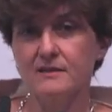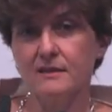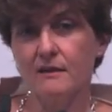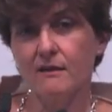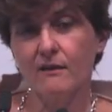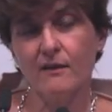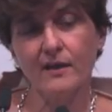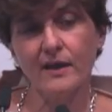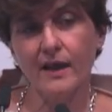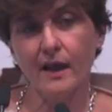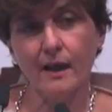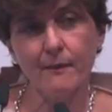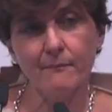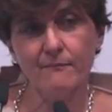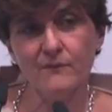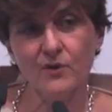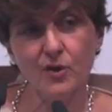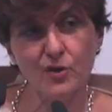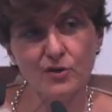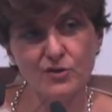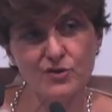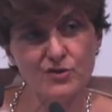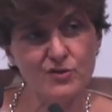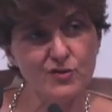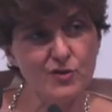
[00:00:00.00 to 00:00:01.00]
I'm
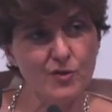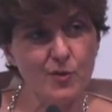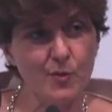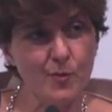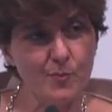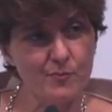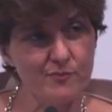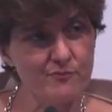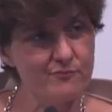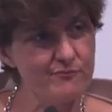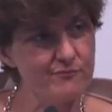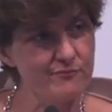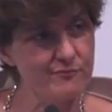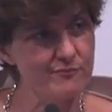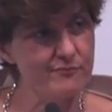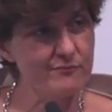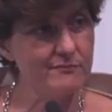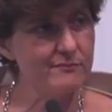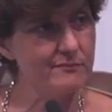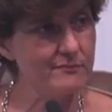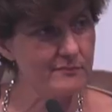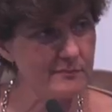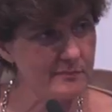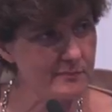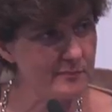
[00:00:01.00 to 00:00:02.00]
not
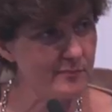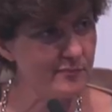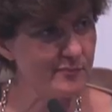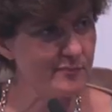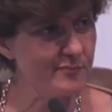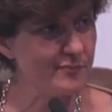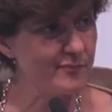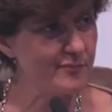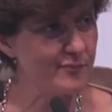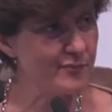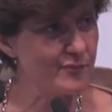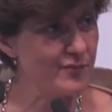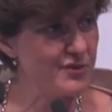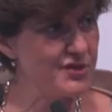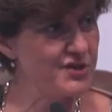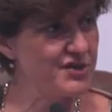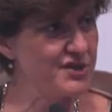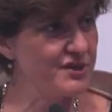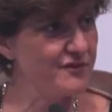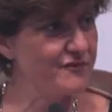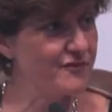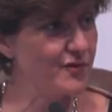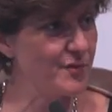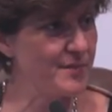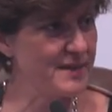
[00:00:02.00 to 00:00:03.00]

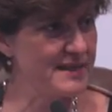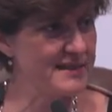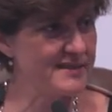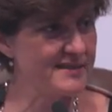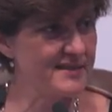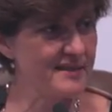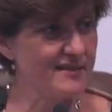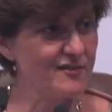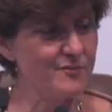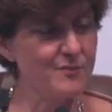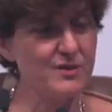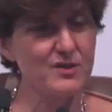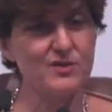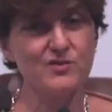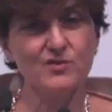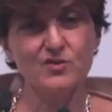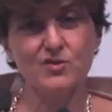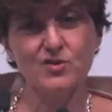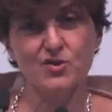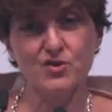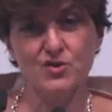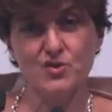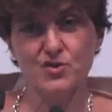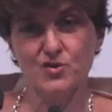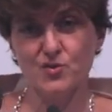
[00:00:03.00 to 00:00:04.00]
preaching for myself because the
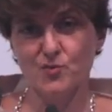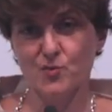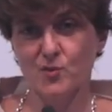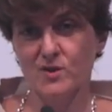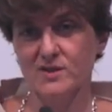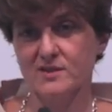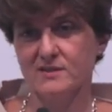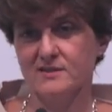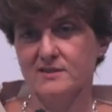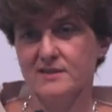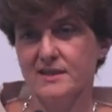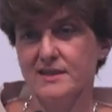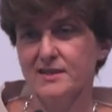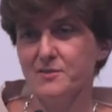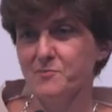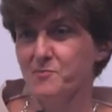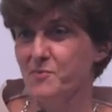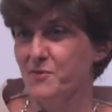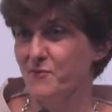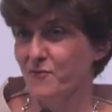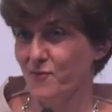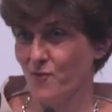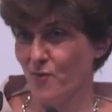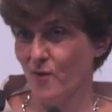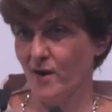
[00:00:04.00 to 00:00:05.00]
decision was taken
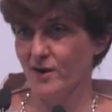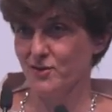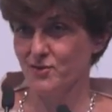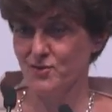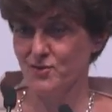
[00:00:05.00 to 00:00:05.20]
before I